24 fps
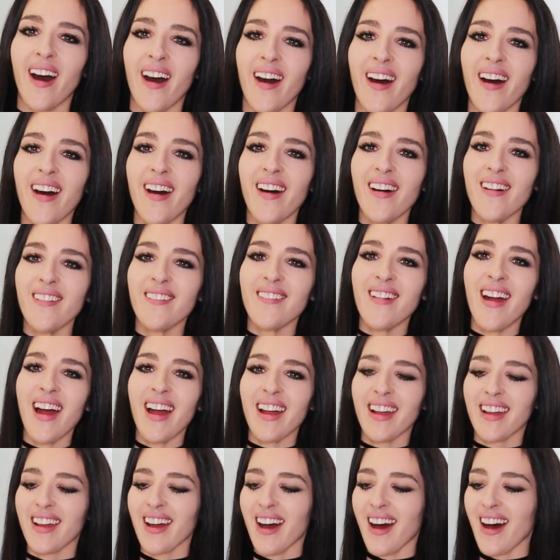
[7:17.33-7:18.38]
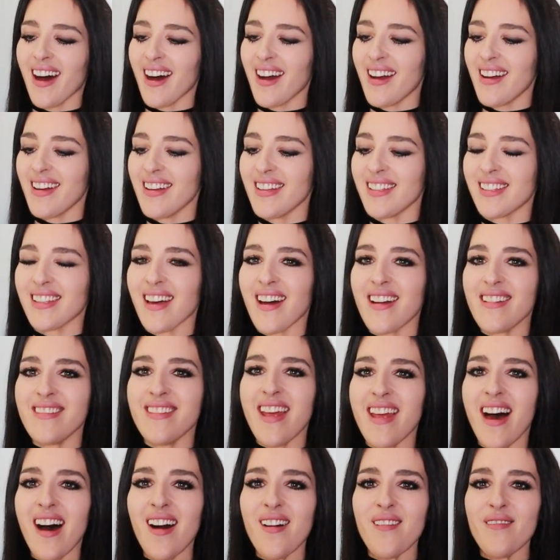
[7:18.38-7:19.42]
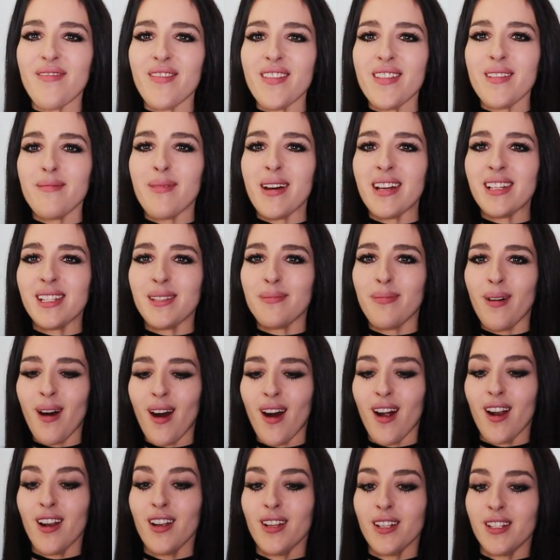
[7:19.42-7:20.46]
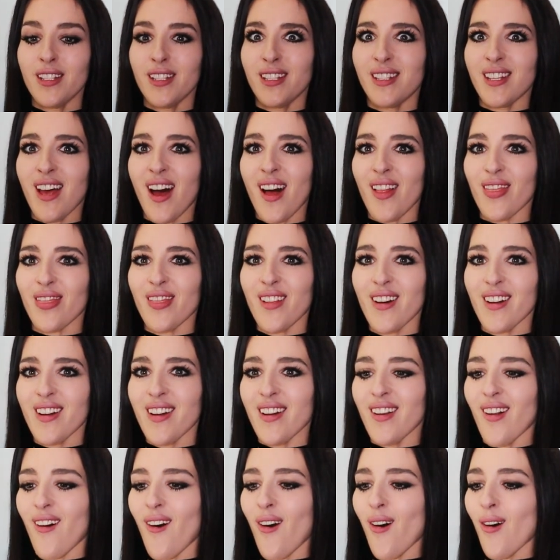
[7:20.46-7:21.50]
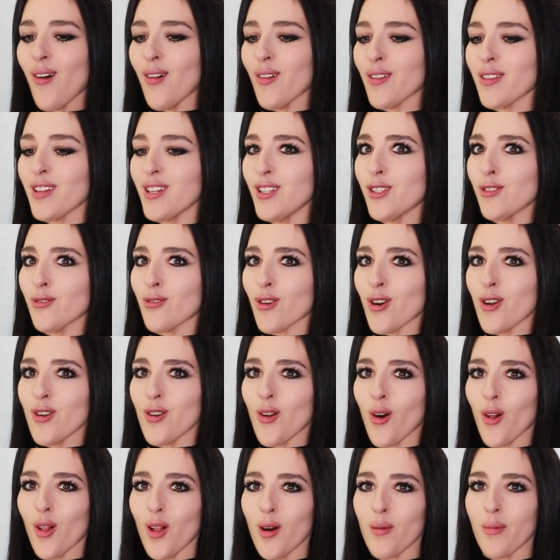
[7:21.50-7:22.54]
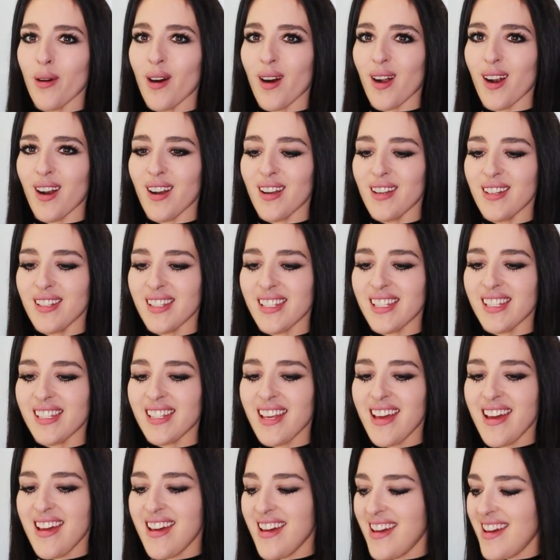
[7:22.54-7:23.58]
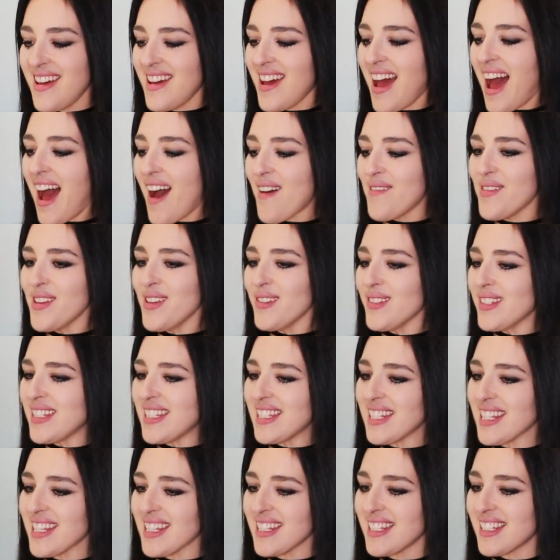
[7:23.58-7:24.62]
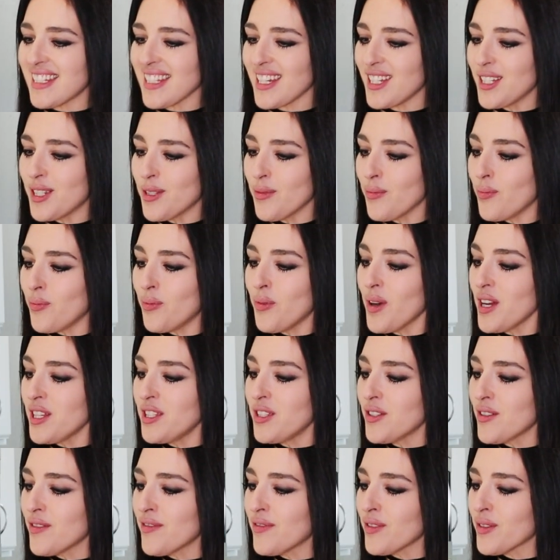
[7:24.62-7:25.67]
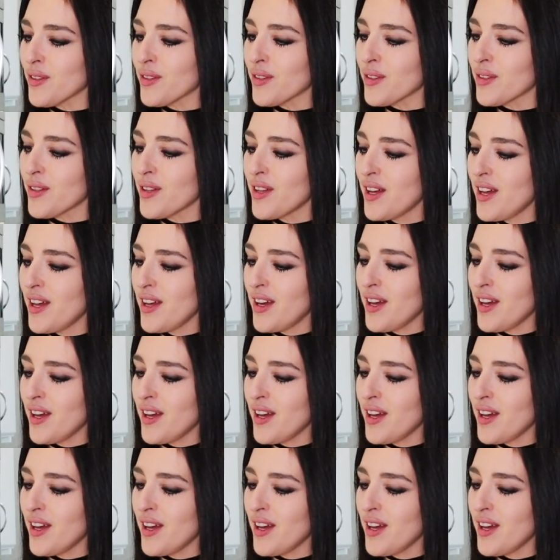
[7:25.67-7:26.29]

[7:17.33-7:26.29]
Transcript: All right, guys, now for the best parts. Look at all of these granola bars. Have you seen such wonderful